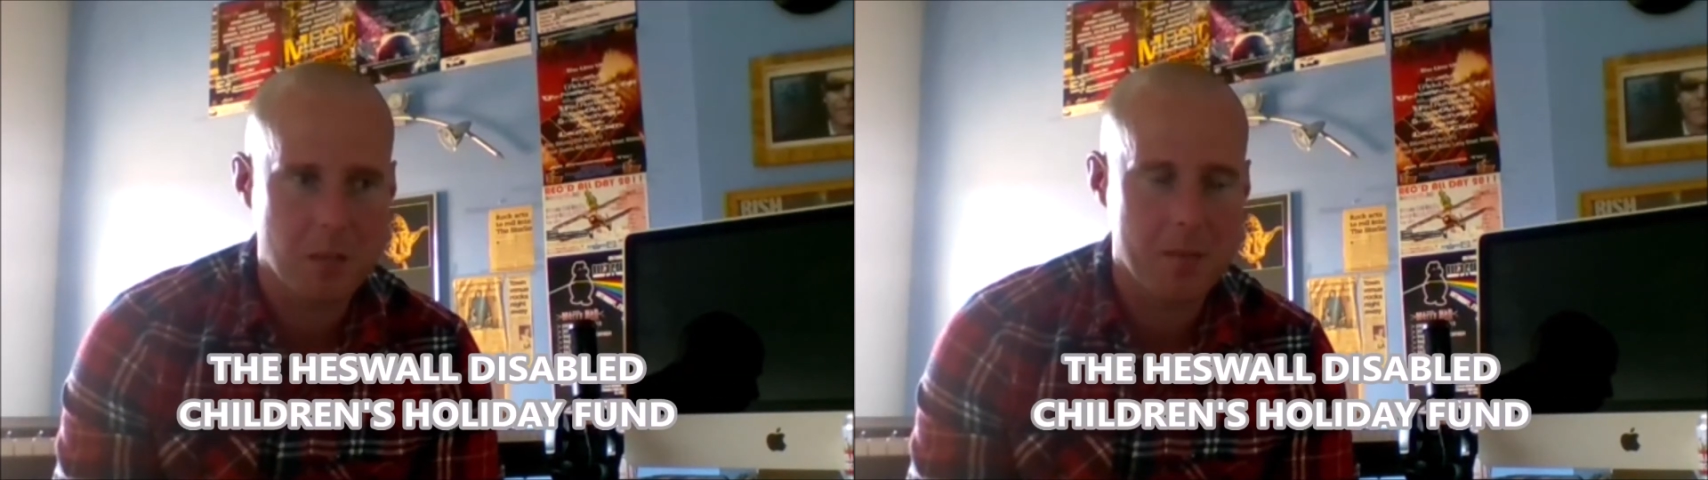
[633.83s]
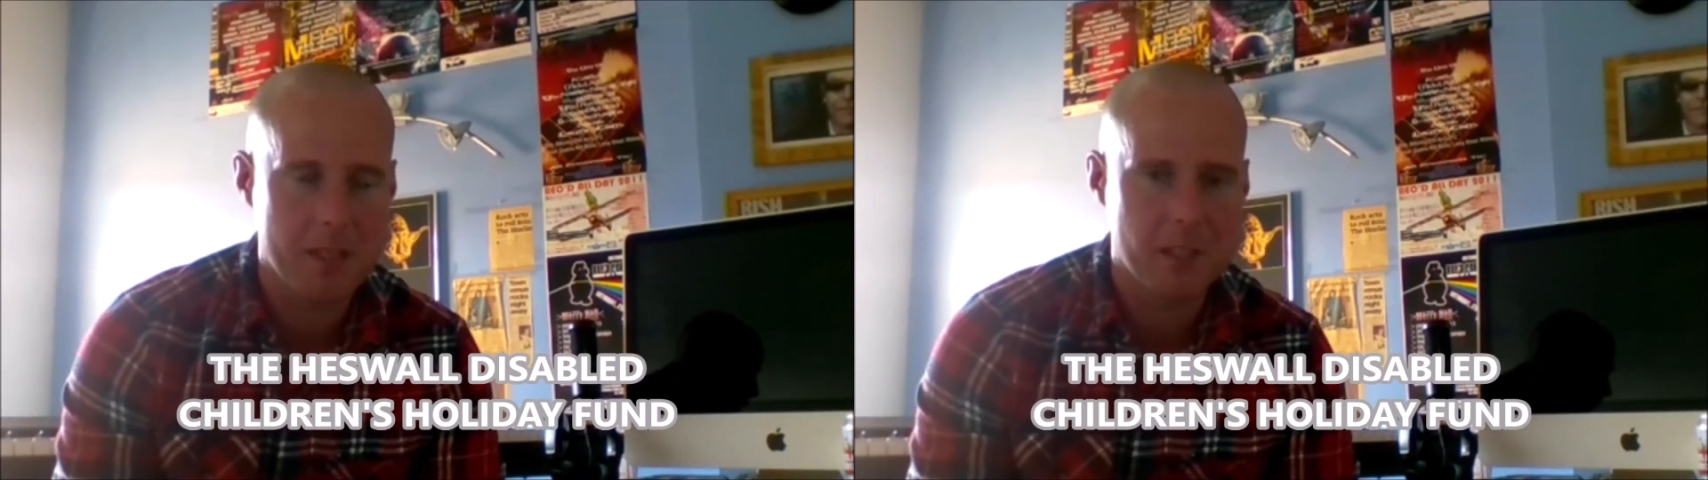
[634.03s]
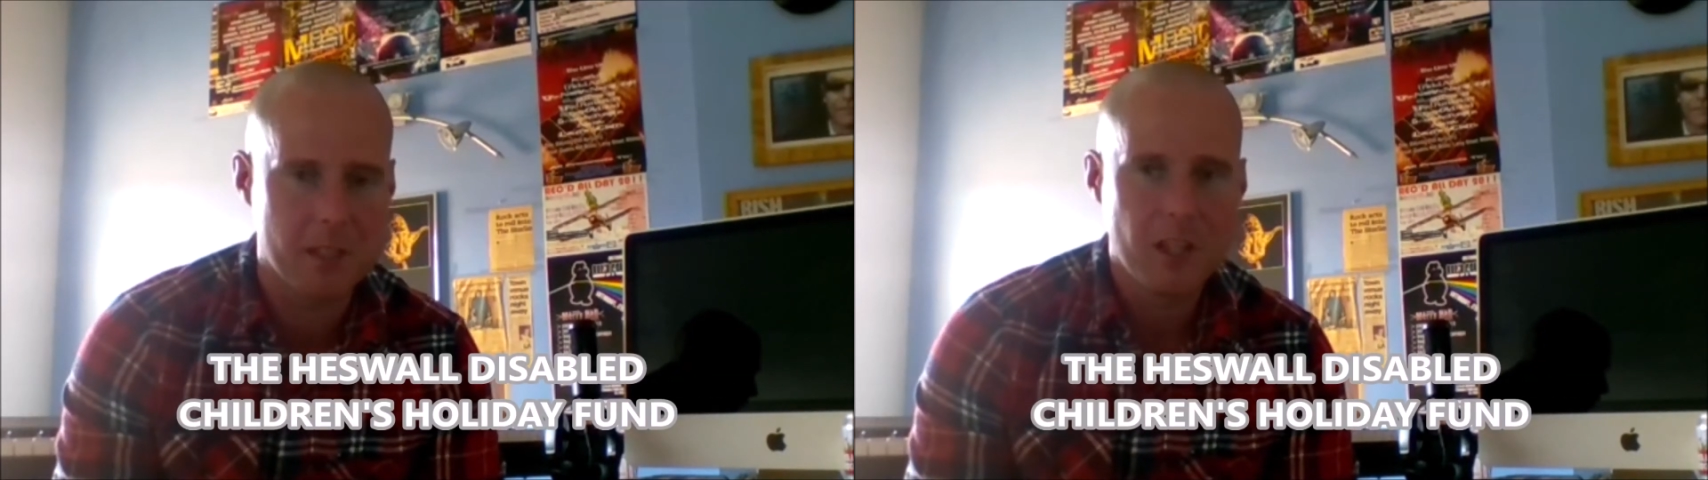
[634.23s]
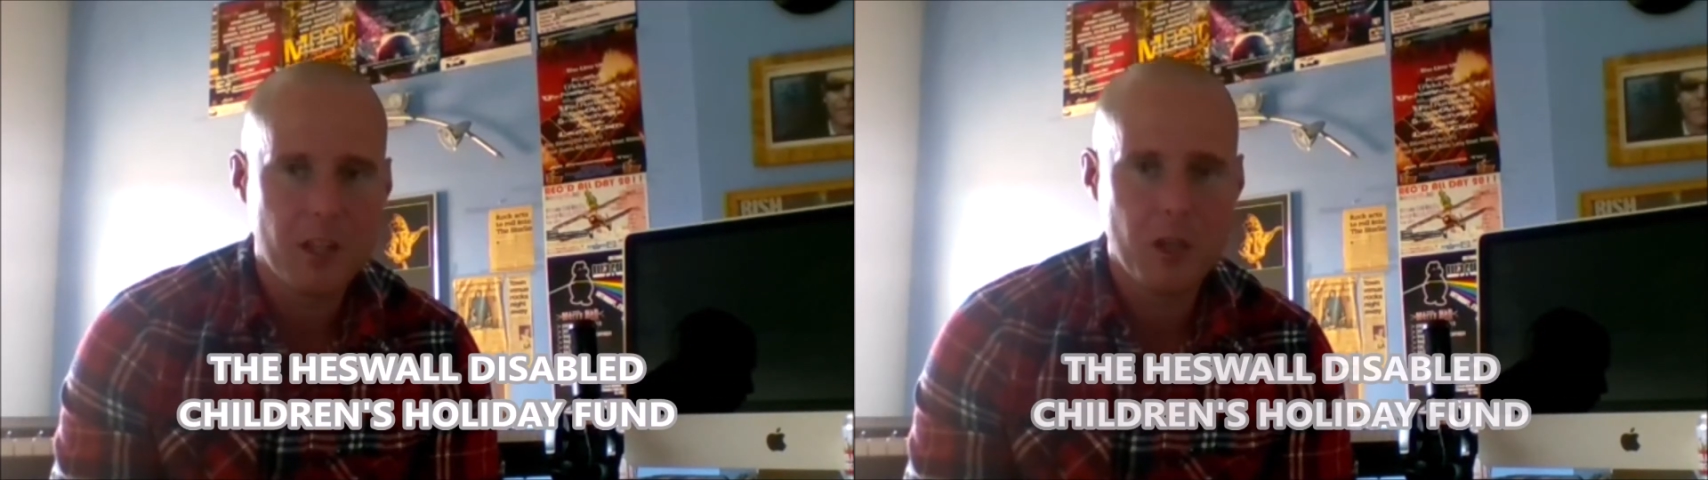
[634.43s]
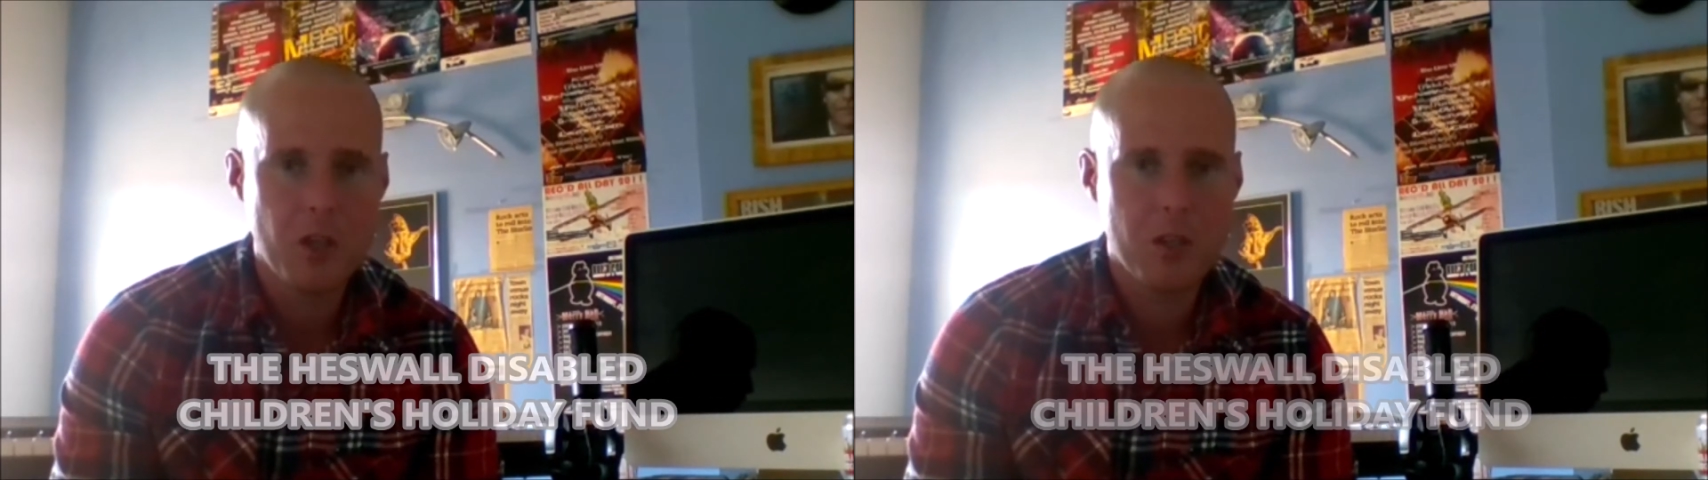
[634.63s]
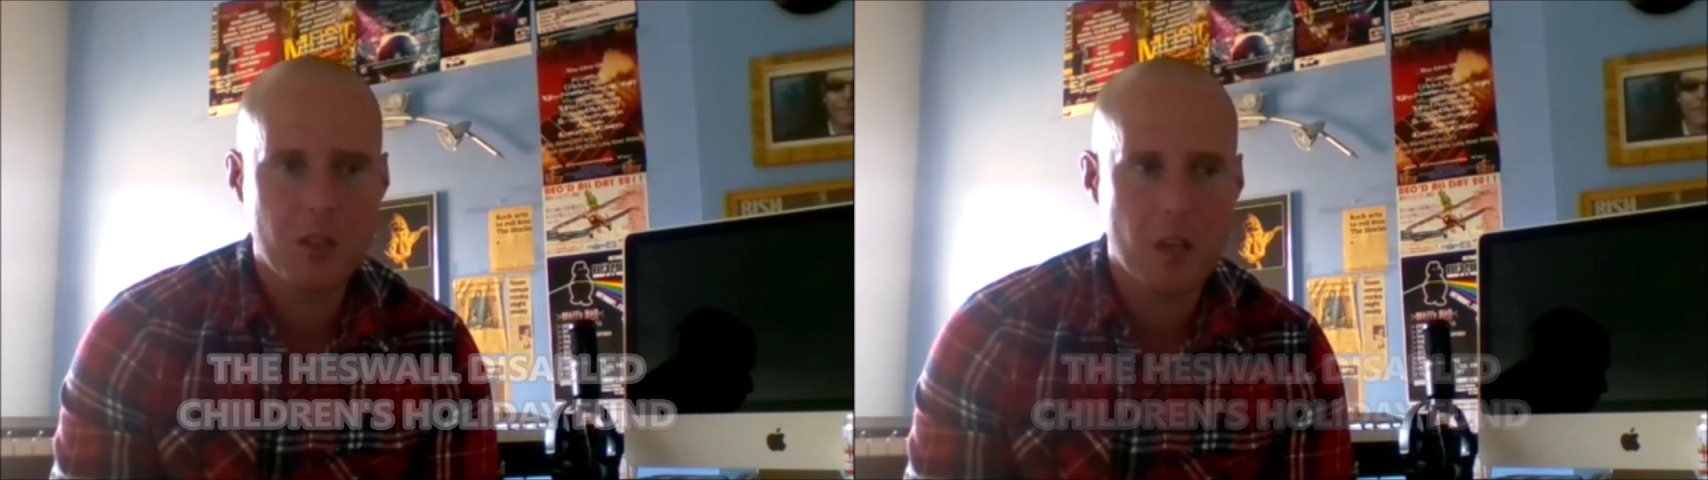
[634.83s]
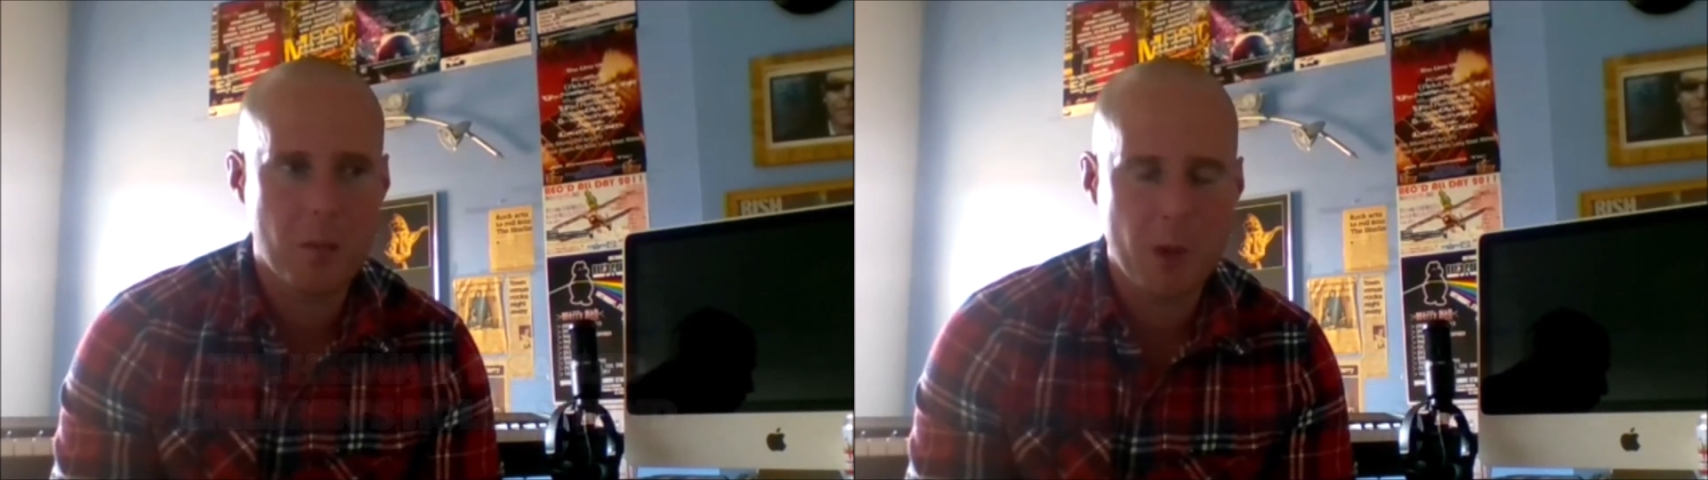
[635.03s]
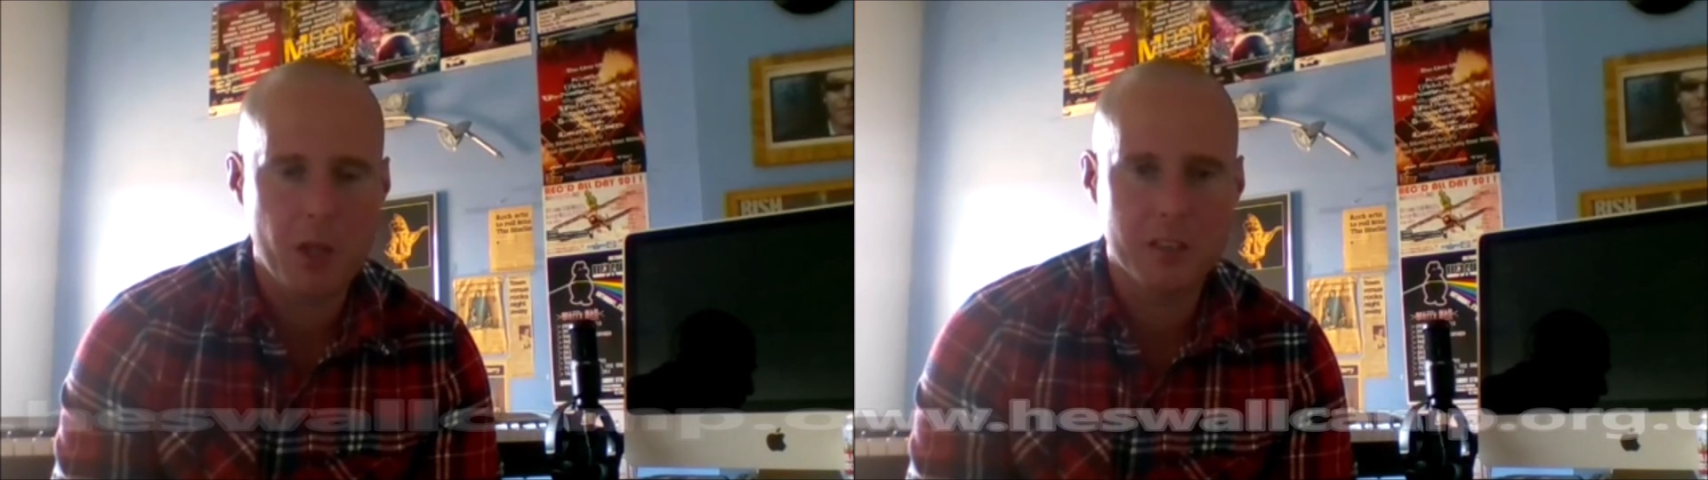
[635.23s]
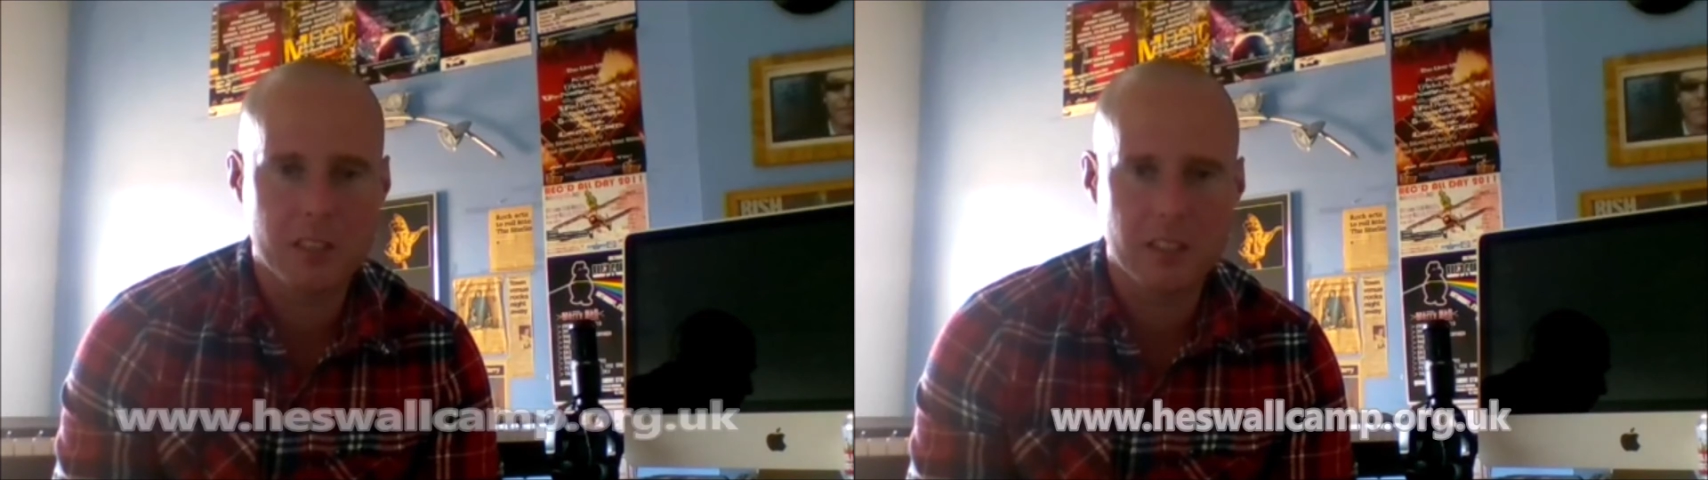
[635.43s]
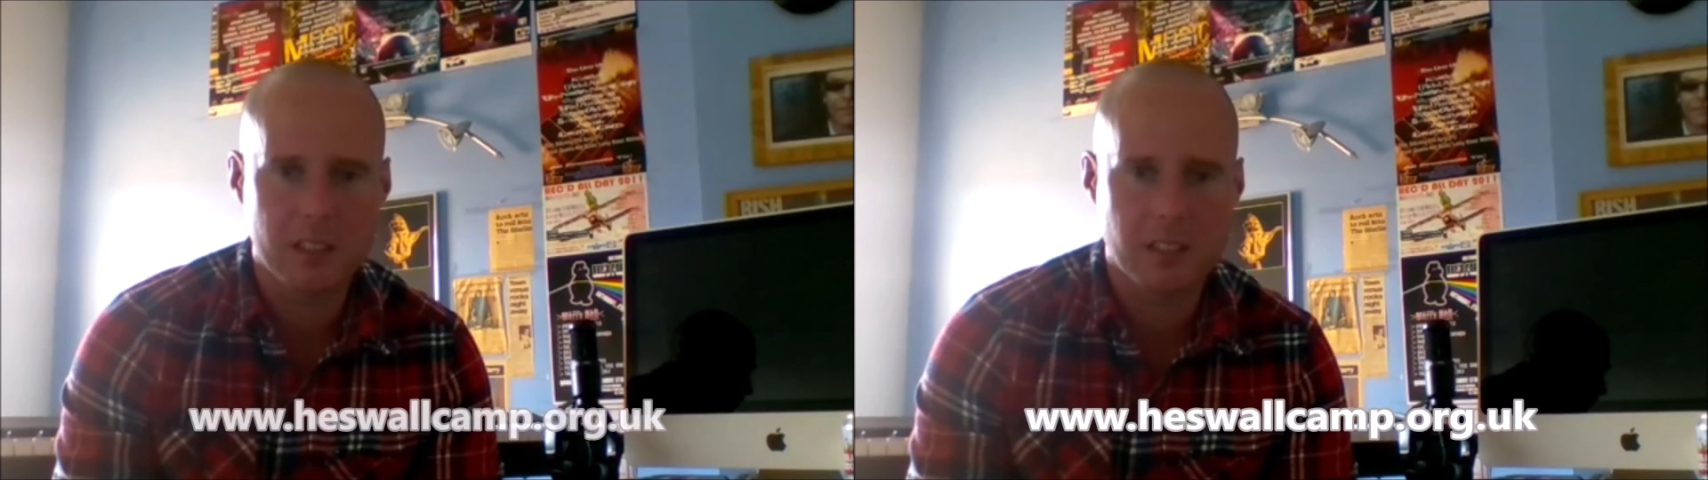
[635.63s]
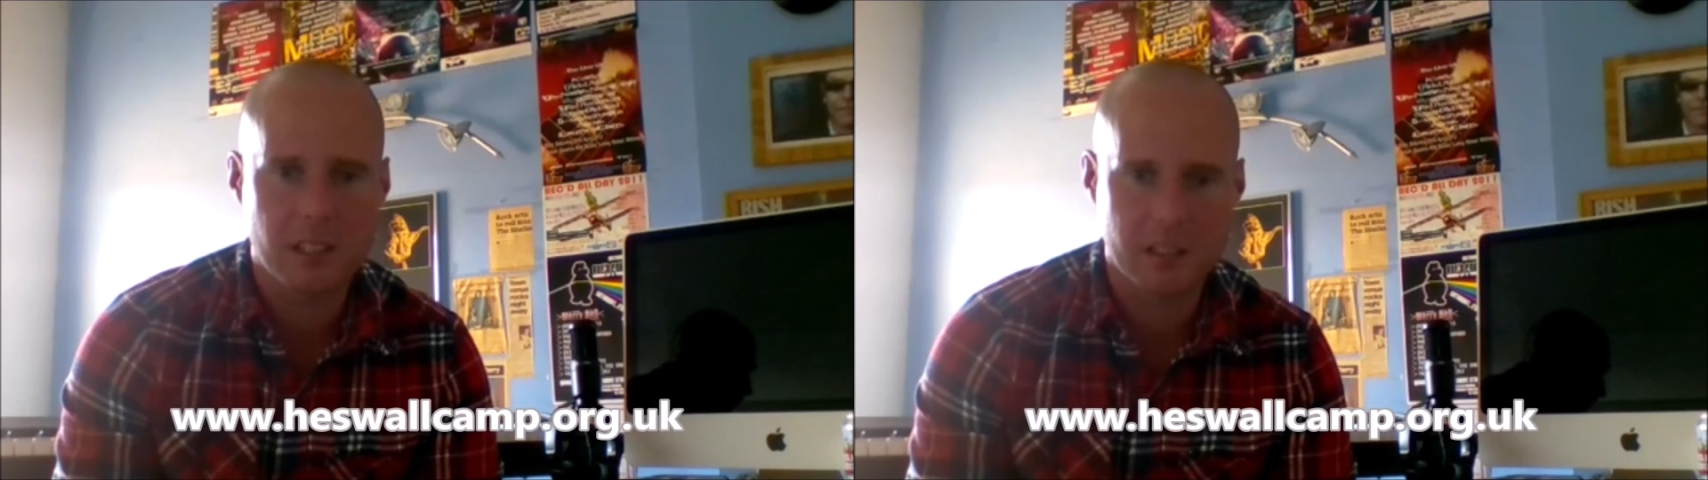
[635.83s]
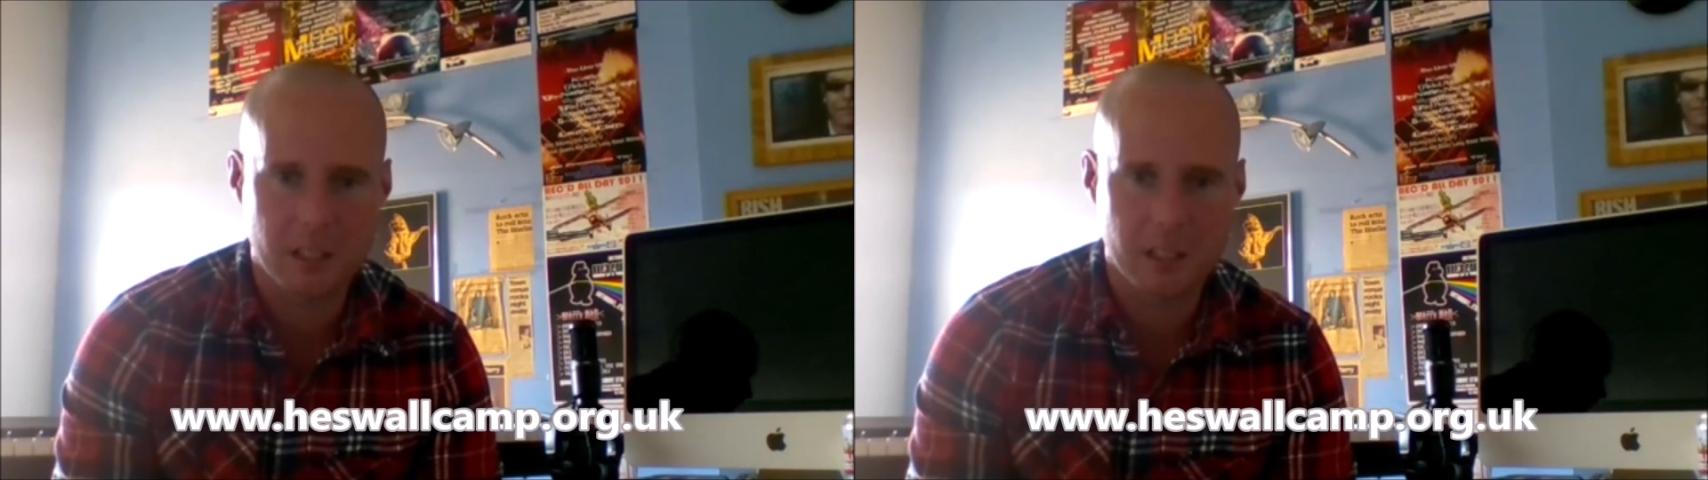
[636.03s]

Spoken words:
But I mean, you're immersed in this thing,